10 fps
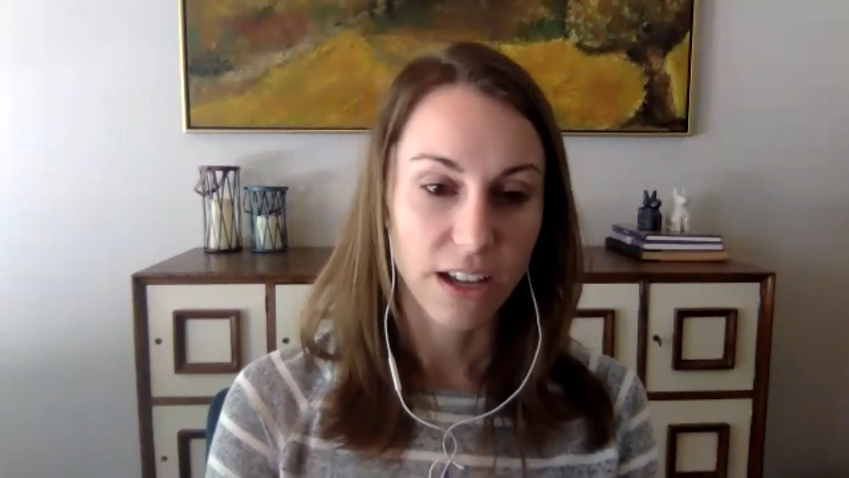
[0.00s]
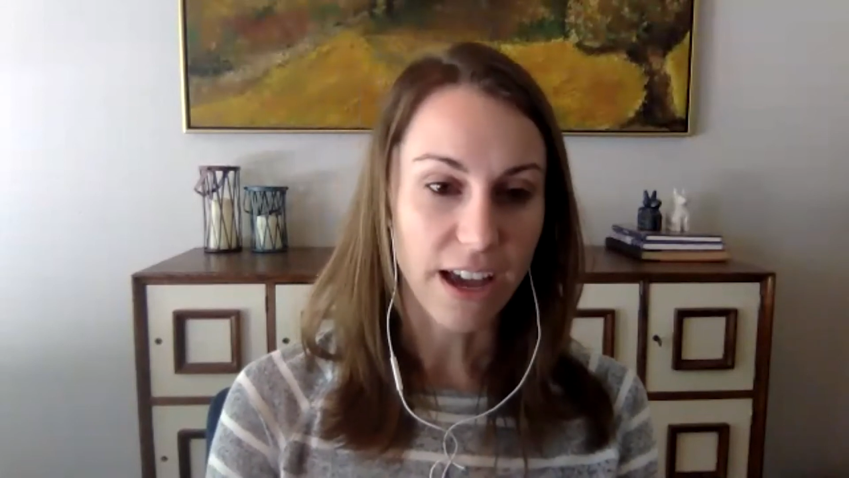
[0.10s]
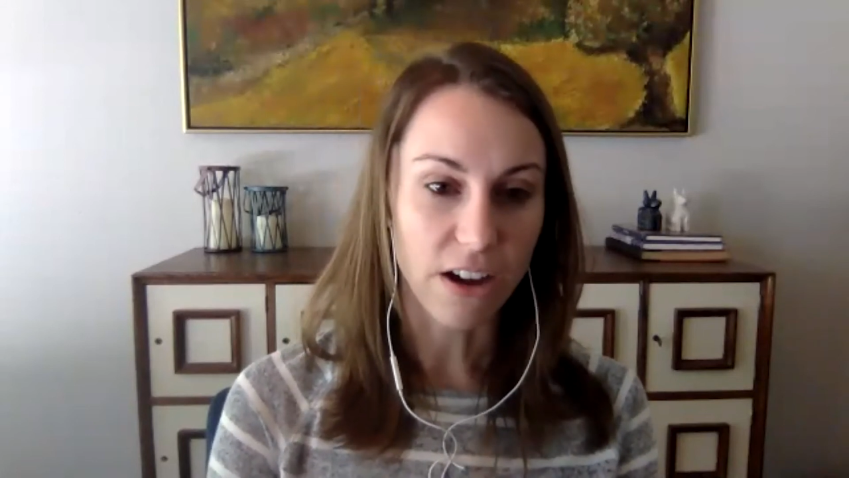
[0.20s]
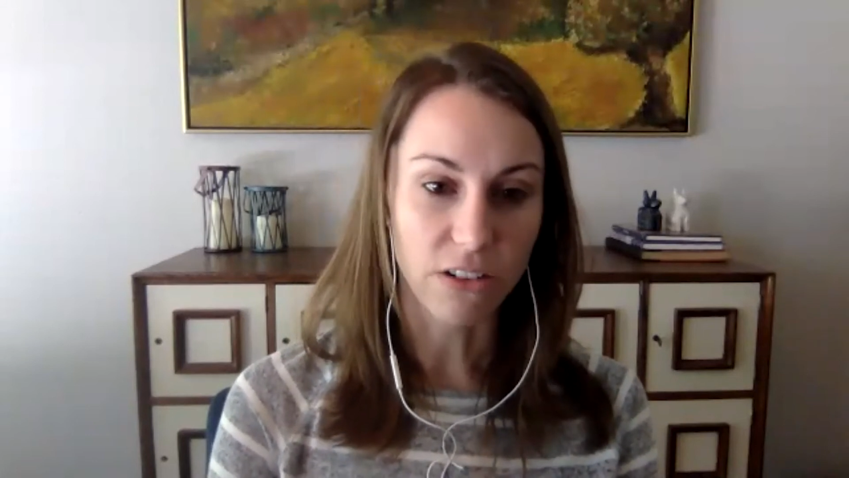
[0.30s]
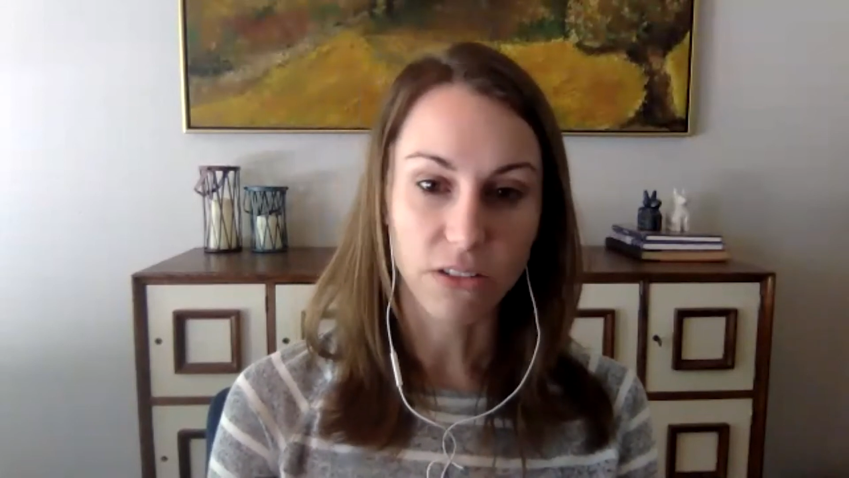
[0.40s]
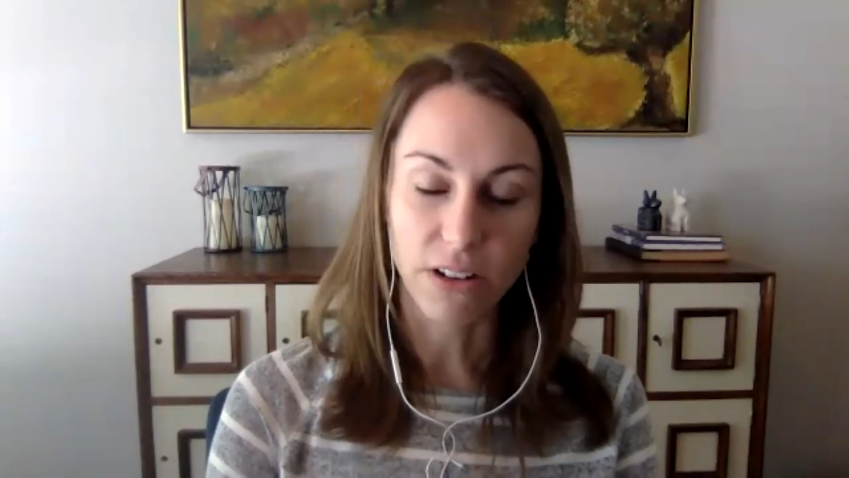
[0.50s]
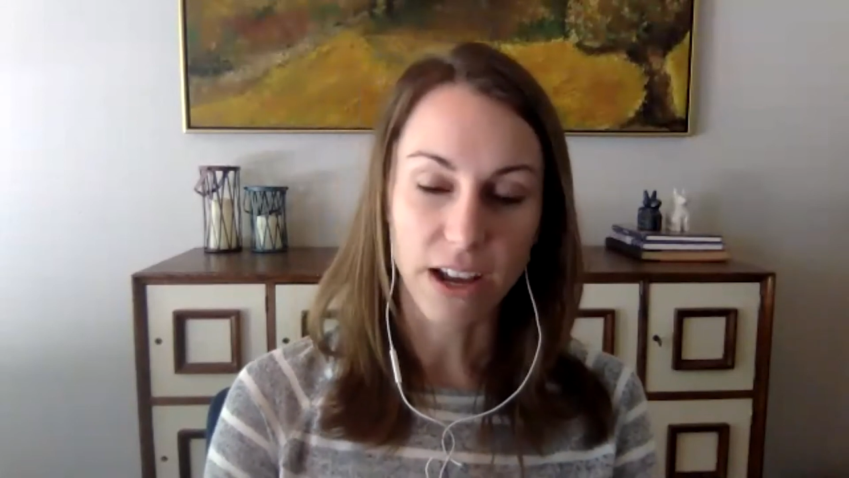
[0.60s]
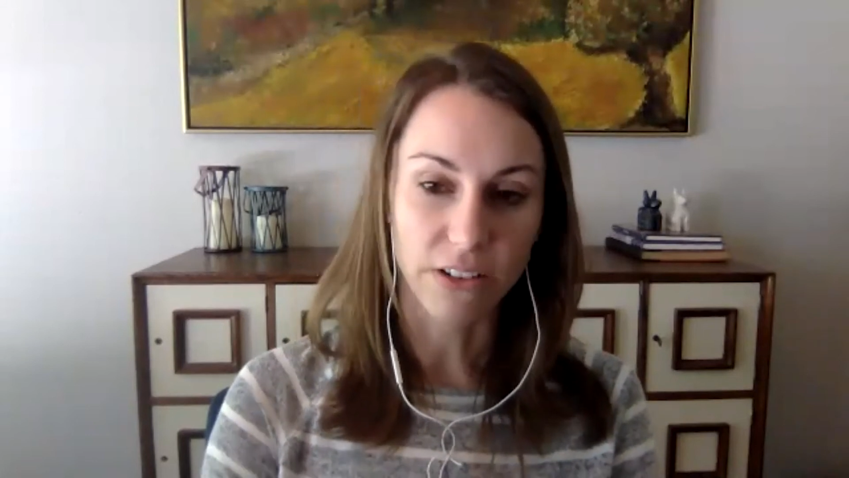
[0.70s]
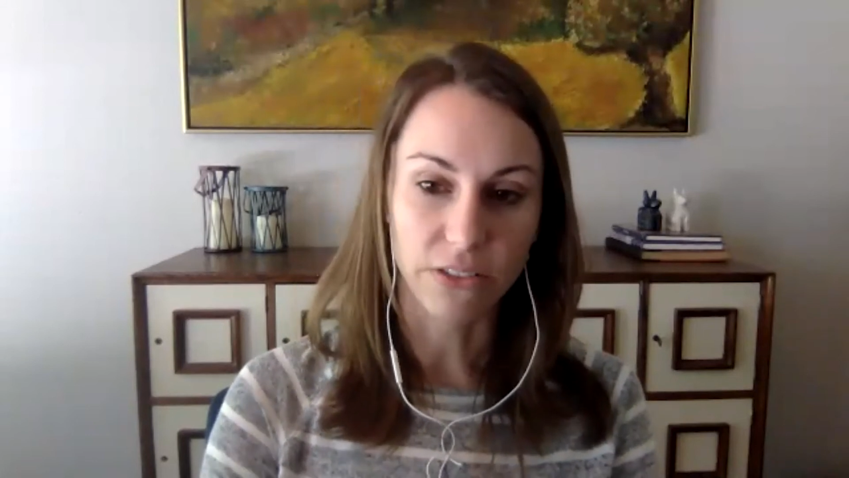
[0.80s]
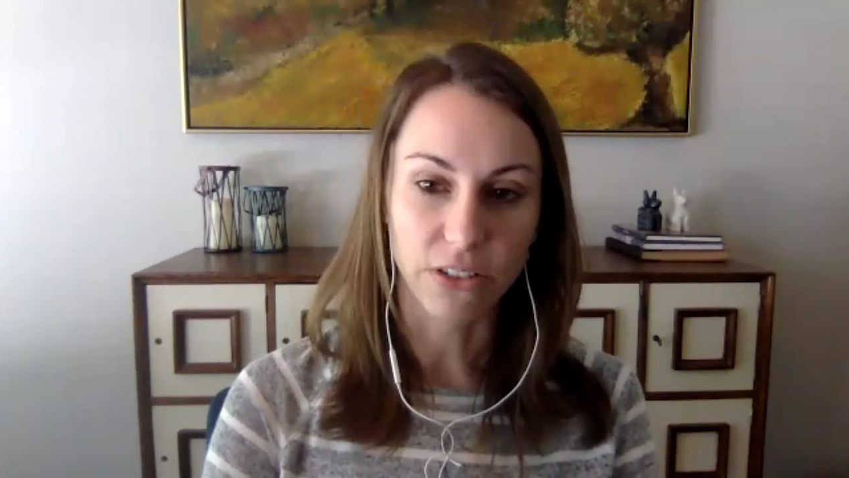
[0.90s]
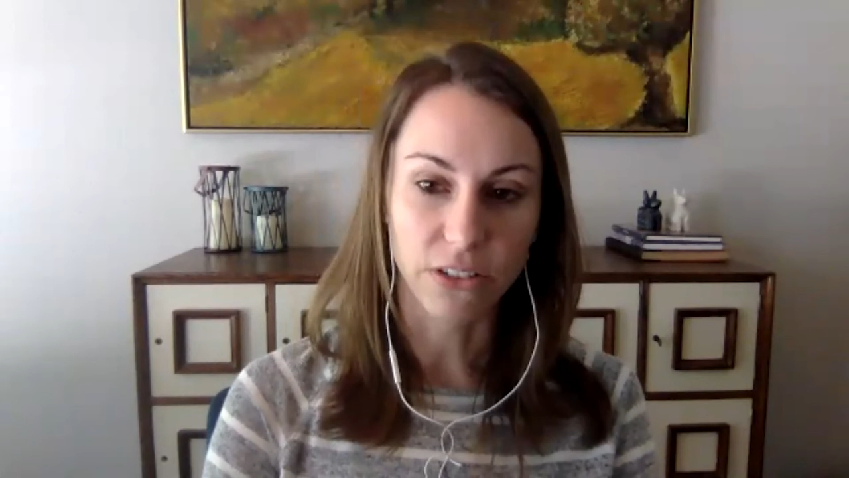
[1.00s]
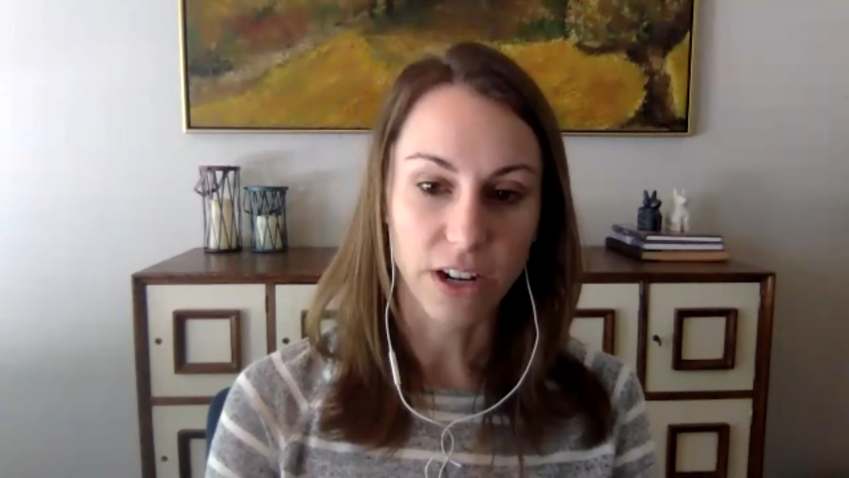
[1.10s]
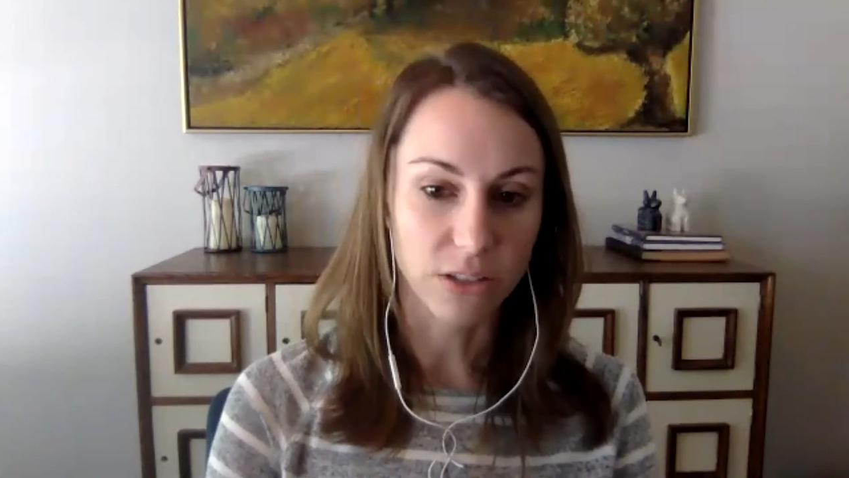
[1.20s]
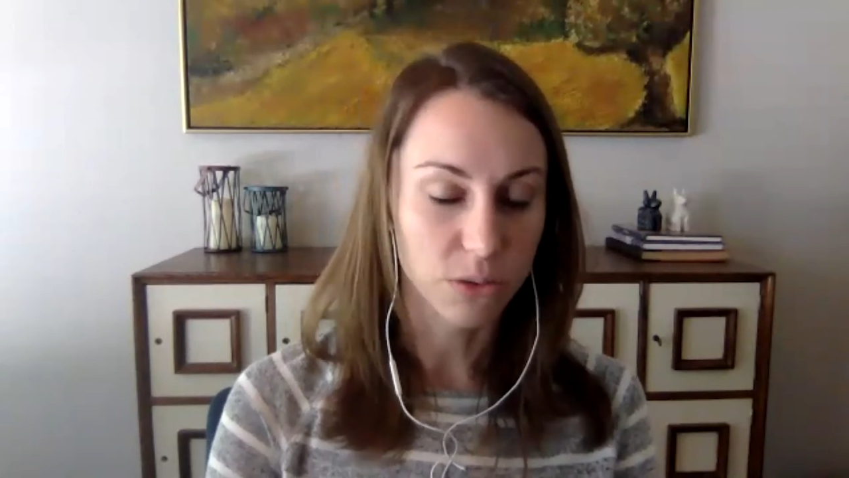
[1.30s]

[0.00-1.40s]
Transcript: out of grad